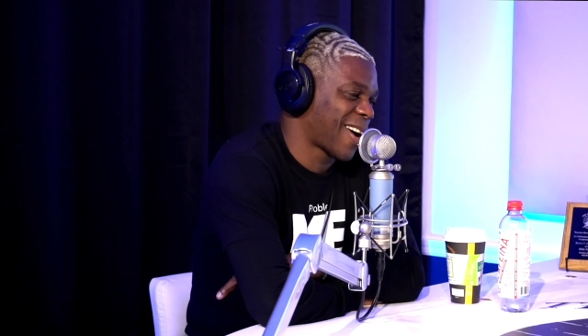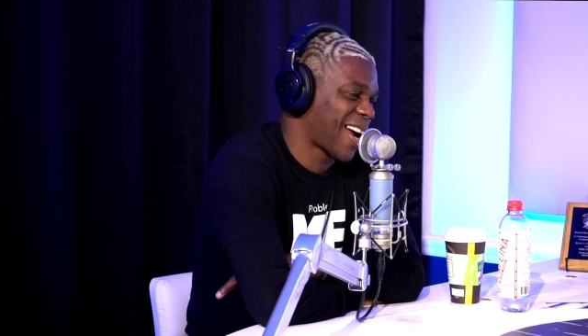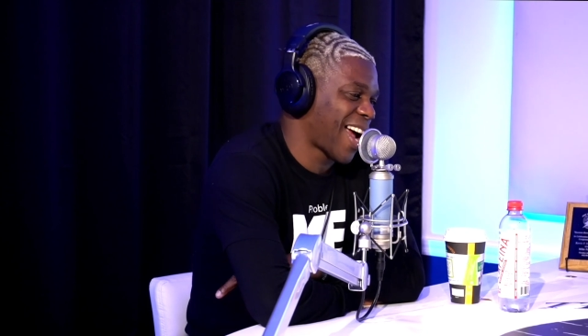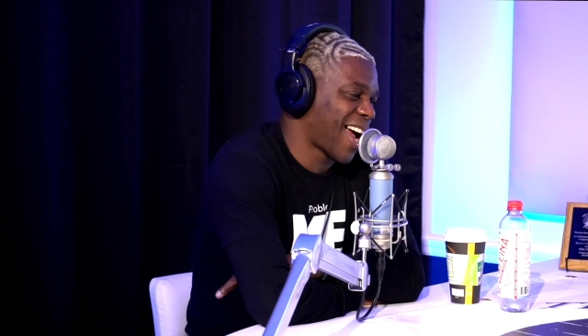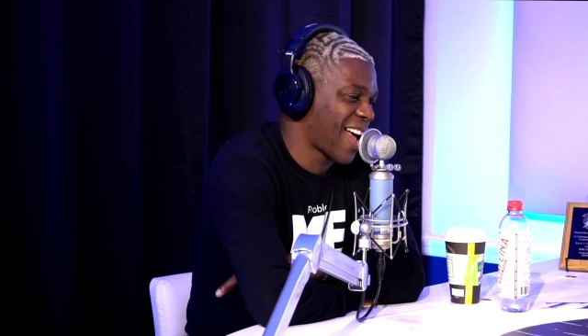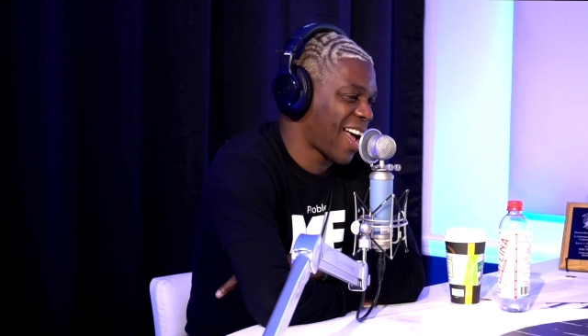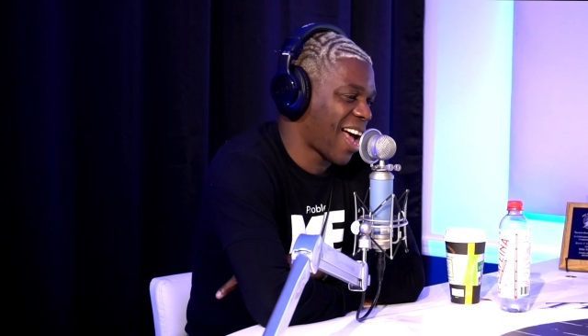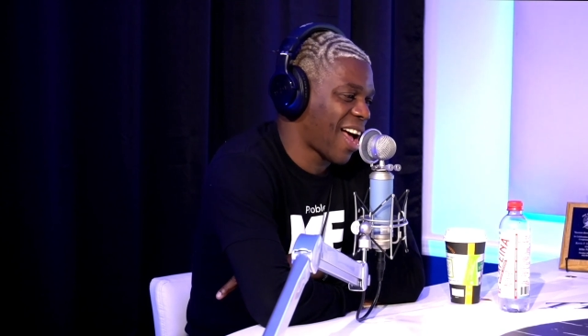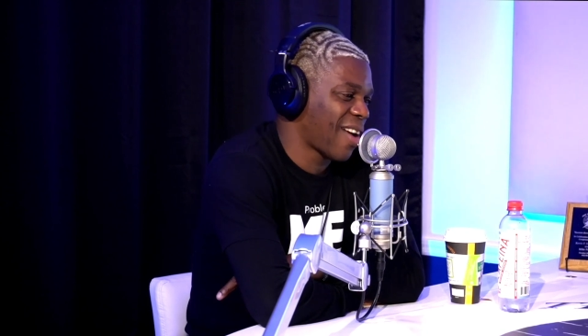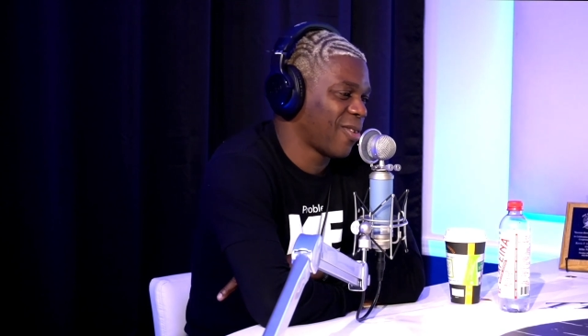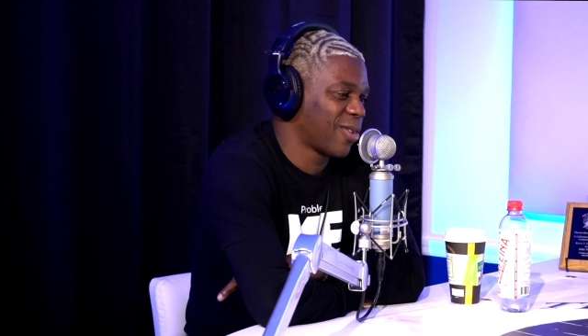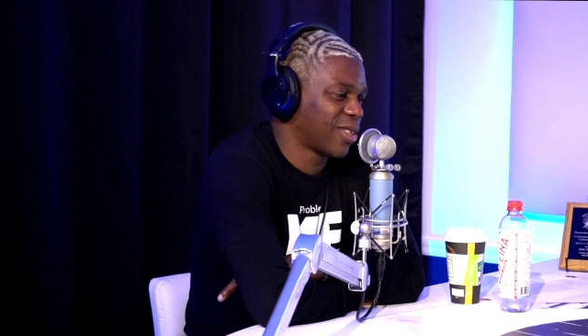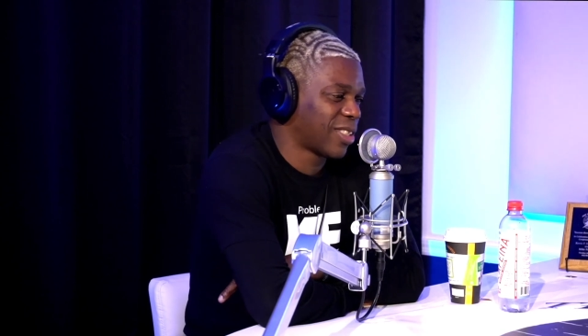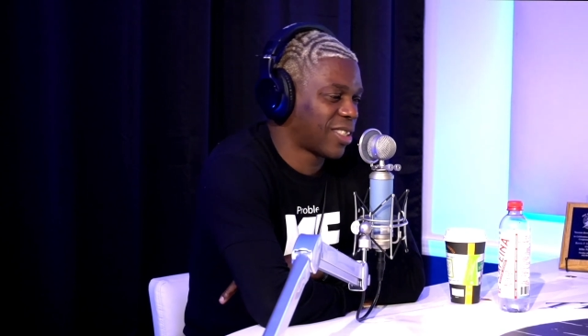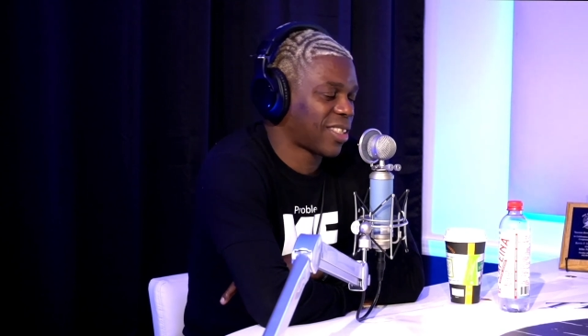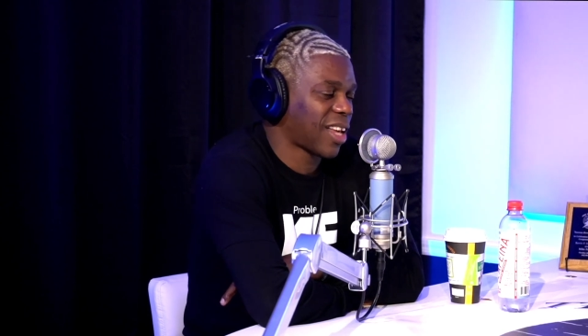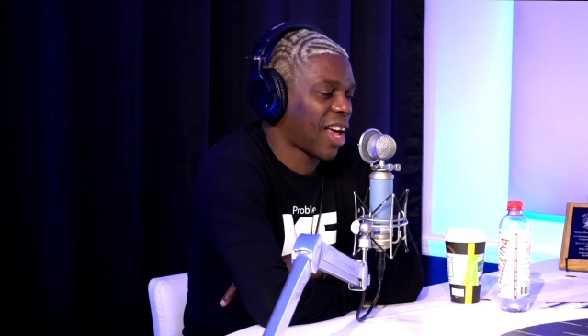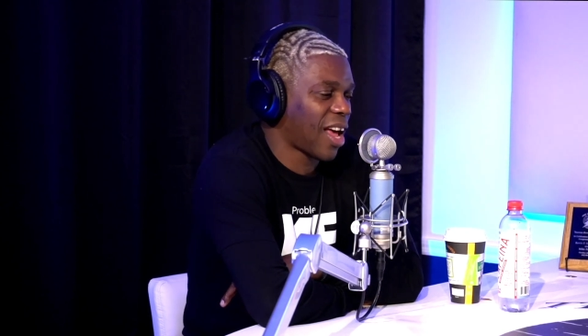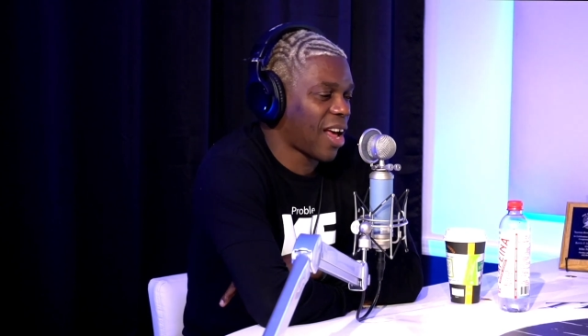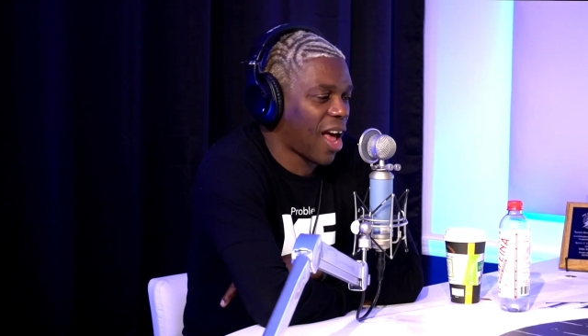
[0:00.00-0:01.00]
I, I
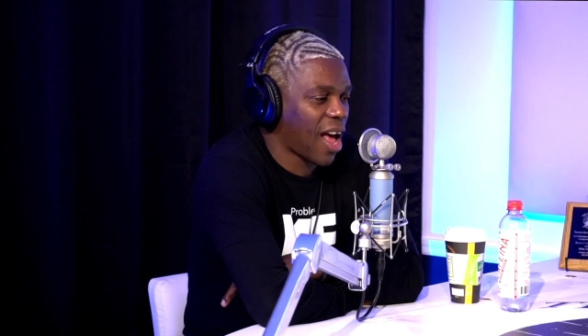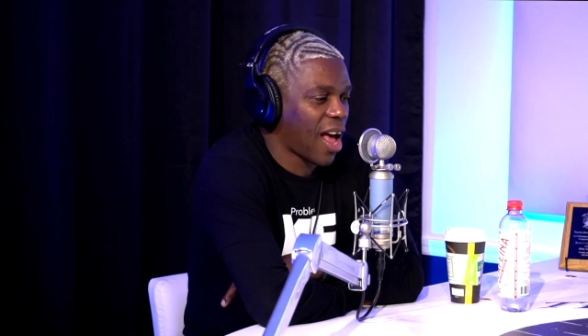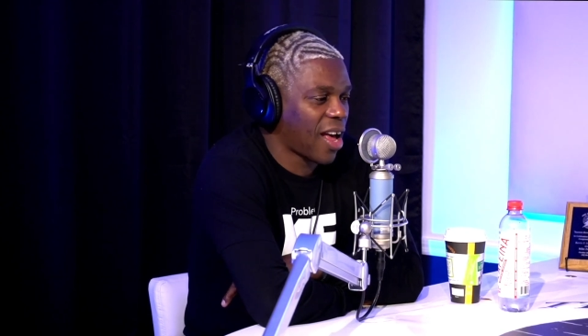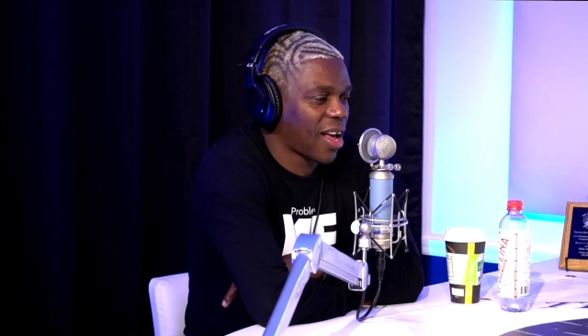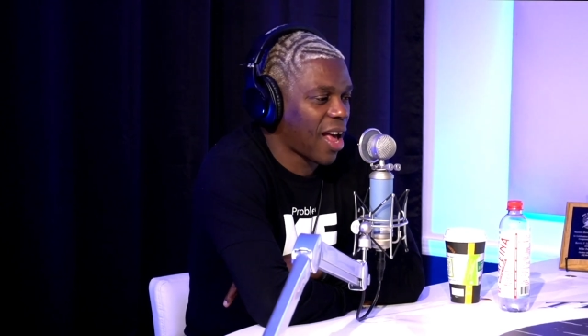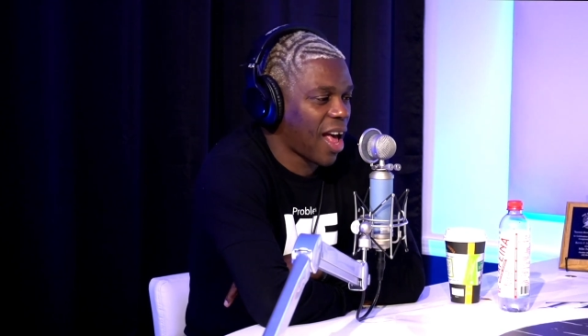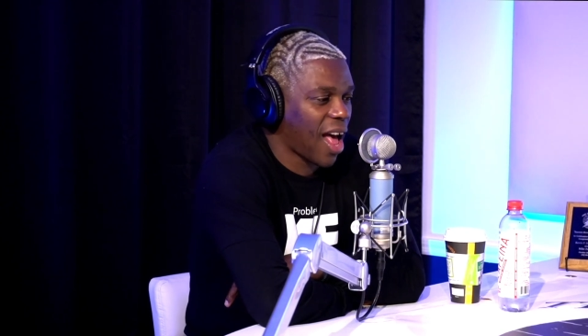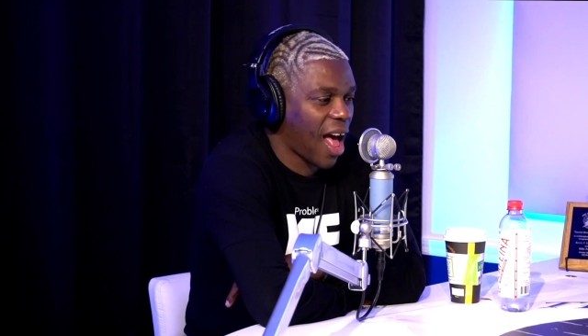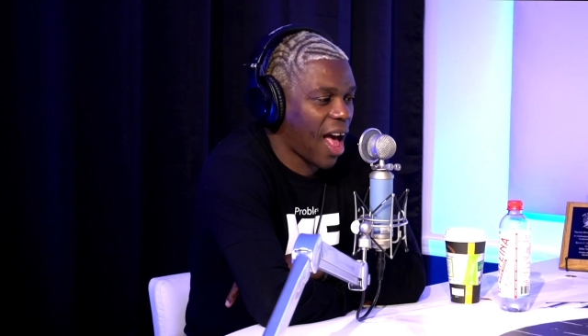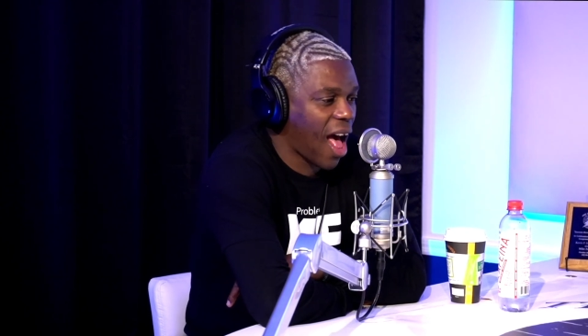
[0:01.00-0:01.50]
was I,